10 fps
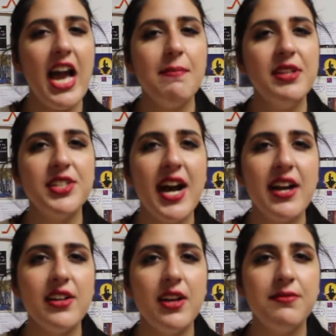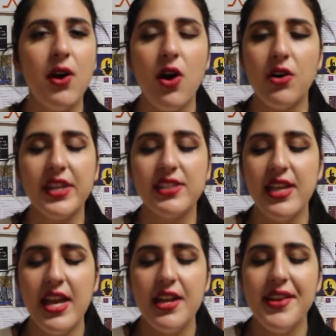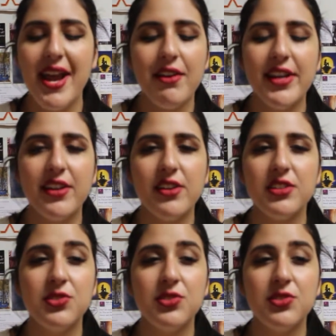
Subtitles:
I've been tired of all these narrators